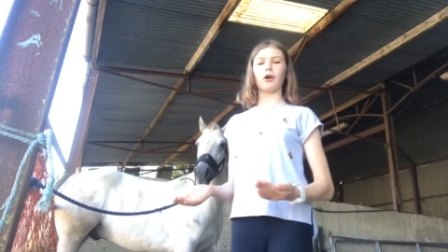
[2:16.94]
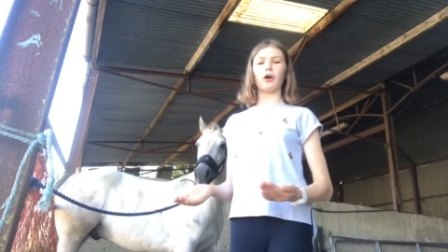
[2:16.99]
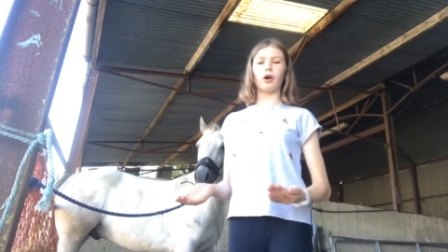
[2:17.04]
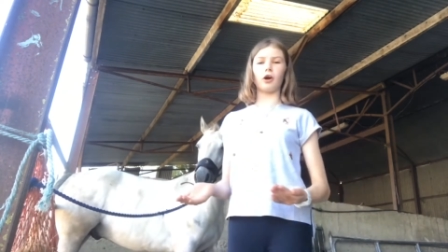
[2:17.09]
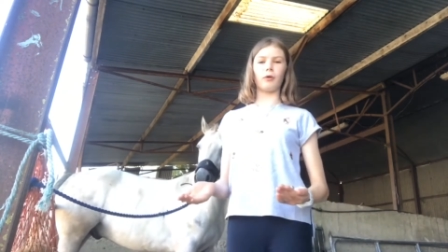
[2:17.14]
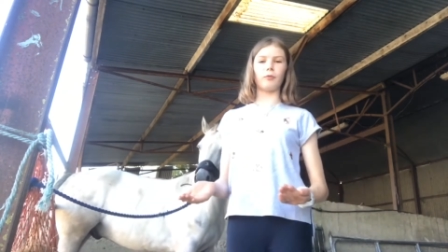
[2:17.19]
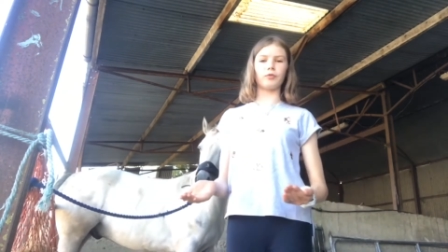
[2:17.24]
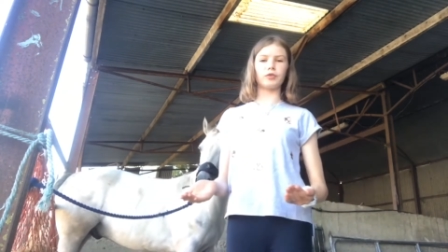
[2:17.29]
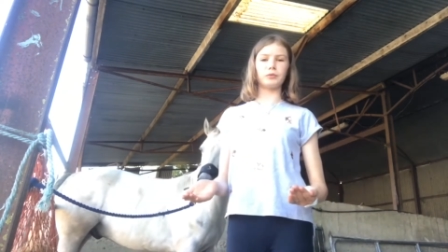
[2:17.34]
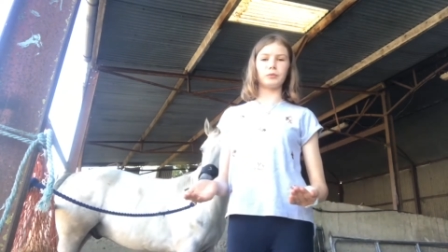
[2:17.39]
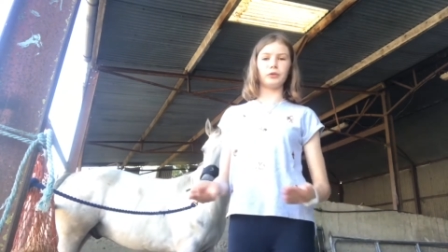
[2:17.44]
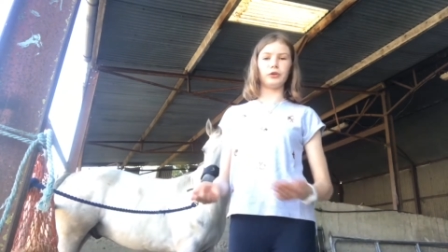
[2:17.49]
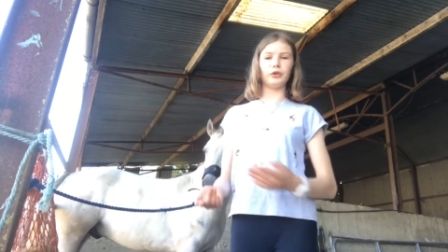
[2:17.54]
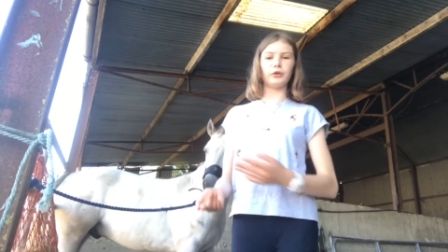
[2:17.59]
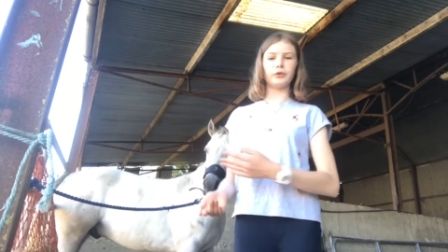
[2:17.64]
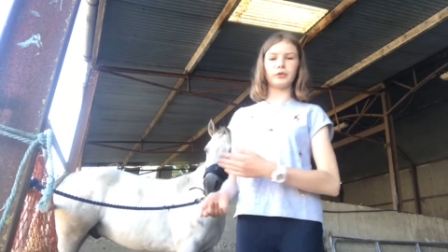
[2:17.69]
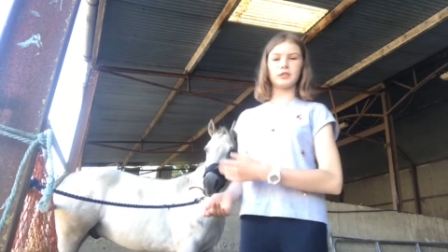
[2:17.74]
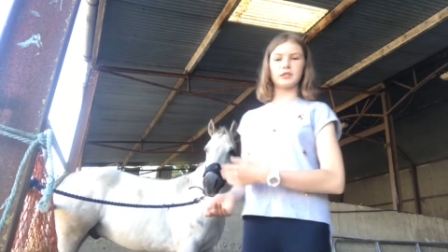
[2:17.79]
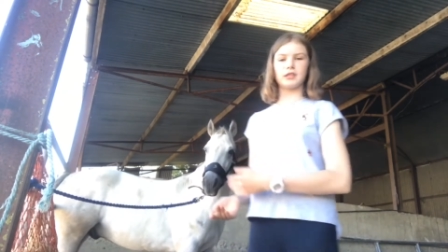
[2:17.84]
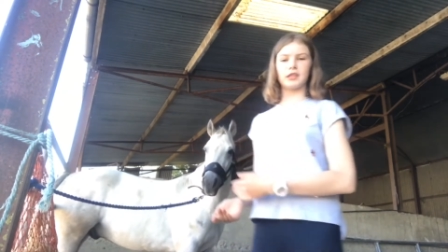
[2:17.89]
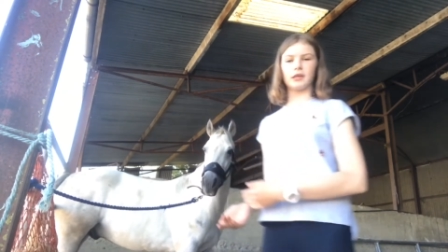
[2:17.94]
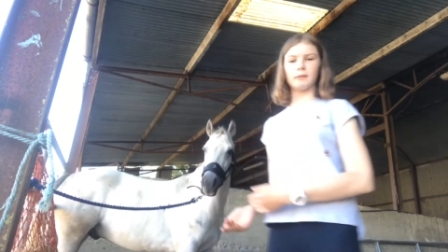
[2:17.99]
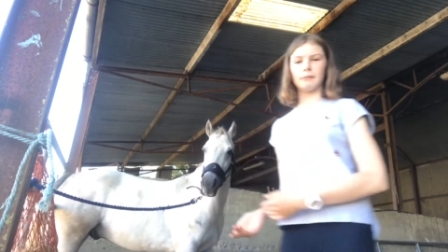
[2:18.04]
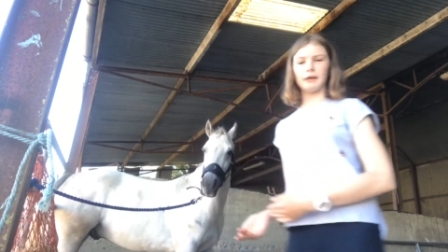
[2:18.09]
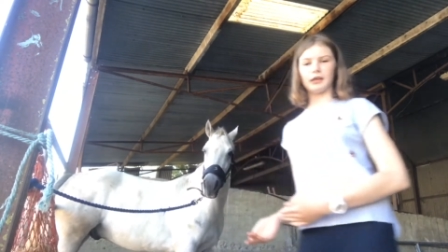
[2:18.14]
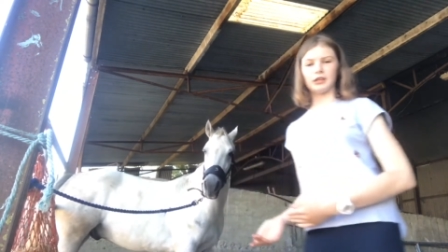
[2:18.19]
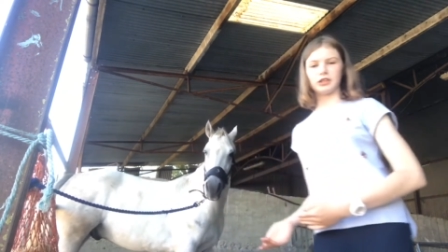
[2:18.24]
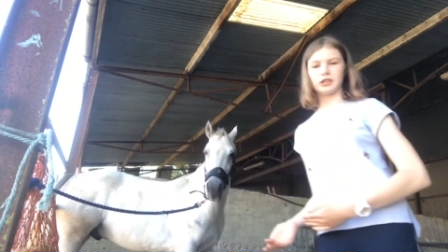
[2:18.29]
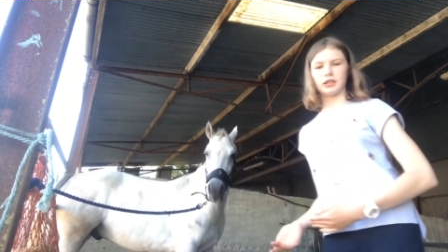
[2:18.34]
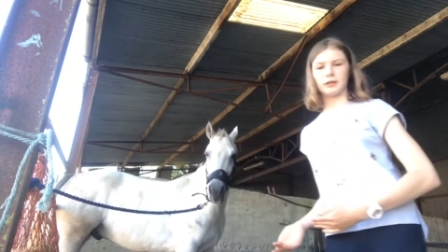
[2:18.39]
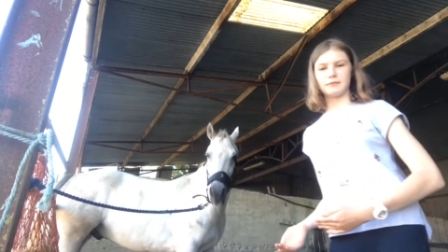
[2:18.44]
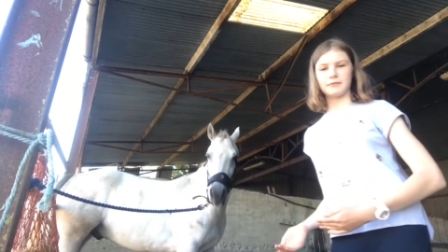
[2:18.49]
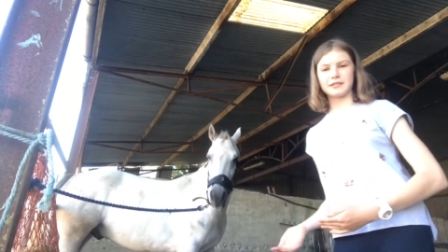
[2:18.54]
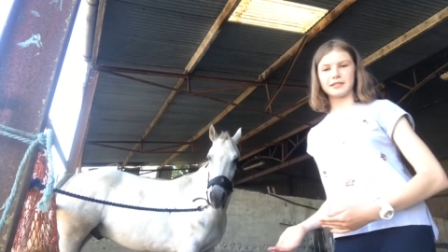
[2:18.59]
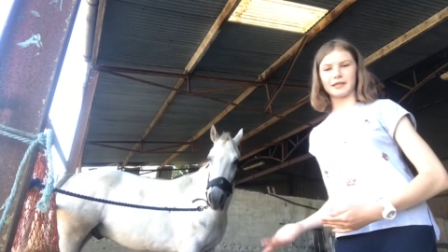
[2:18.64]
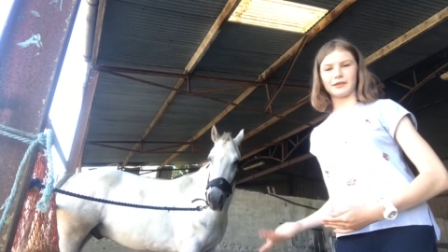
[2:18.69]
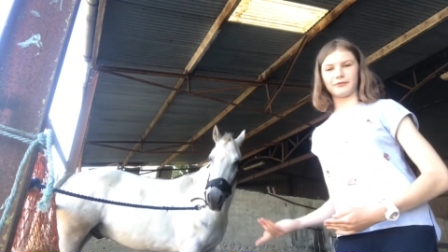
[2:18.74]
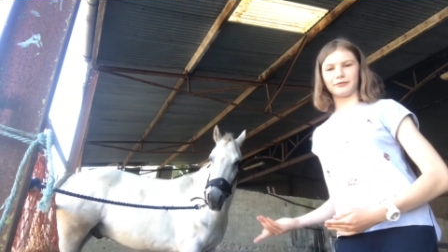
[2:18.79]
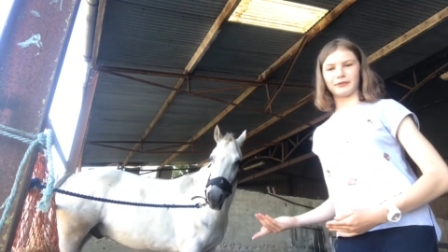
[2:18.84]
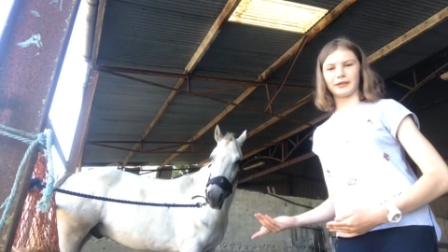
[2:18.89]
uncomfortable. You can see him itching
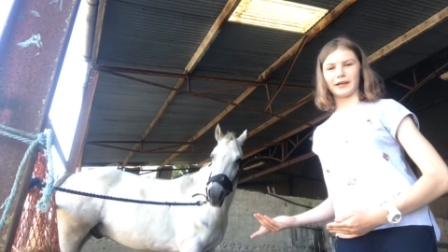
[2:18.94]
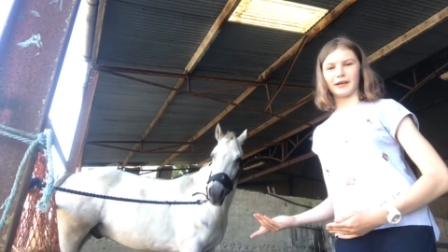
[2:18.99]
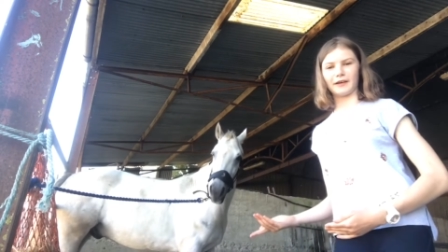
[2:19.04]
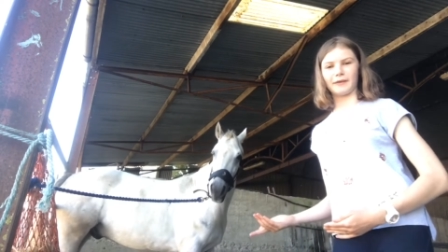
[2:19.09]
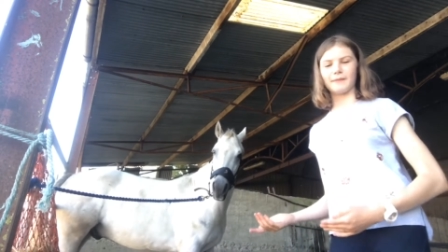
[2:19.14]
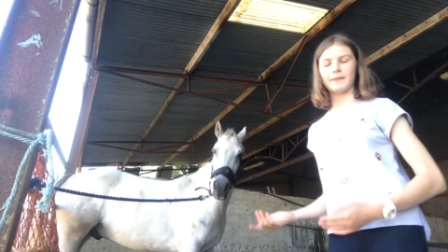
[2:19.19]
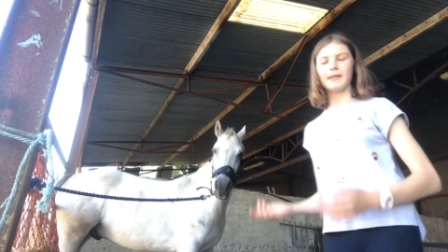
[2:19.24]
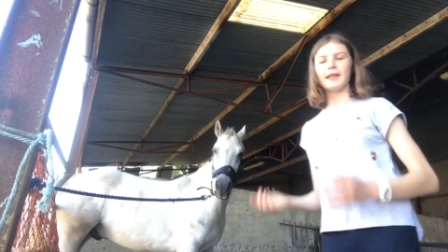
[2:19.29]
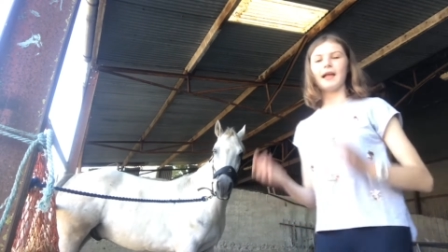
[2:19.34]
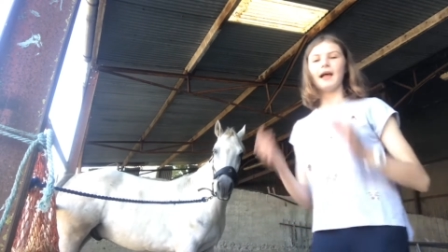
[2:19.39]
himself there.